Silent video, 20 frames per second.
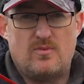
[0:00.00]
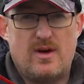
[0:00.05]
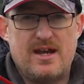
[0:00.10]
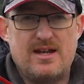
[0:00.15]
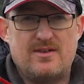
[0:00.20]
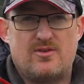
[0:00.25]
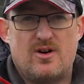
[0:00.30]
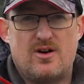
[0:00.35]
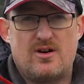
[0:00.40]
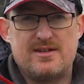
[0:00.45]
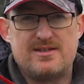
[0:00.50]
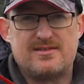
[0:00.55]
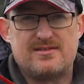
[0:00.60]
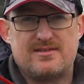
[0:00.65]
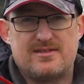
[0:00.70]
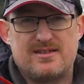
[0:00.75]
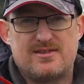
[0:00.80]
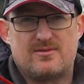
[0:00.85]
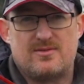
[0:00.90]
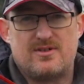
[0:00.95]
weight rise,
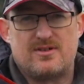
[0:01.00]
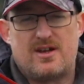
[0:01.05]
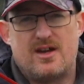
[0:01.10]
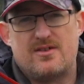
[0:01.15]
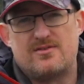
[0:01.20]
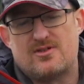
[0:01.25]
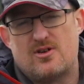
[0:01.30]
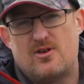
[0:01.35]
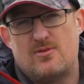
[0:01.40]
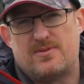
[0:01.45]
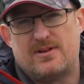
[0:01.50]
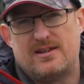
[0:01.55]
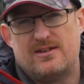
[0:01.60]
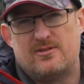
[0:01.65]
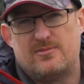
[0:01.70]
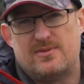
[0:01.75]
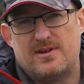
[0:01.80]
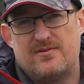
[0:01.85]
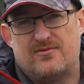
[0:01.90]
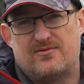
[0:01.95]
this one goes up a
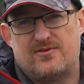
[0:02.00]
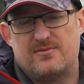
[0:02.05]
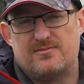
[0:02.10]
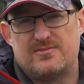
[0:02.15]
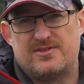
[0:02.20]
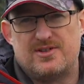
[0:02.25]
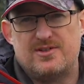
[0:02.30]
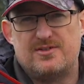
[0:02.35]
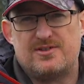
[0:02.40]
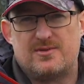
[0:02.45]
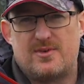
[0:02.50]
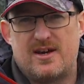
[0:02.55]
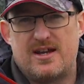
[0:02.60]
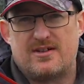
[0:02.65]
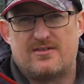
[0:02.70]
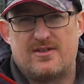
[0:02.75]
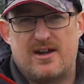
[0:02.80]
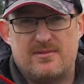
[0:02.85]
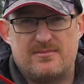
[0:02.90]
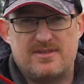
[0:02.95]
little bit from 2 to
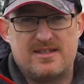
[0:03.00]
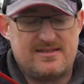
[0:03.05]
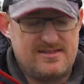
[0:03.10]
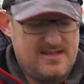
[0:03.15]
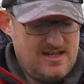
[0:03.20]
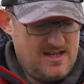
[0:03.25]
8 gram. This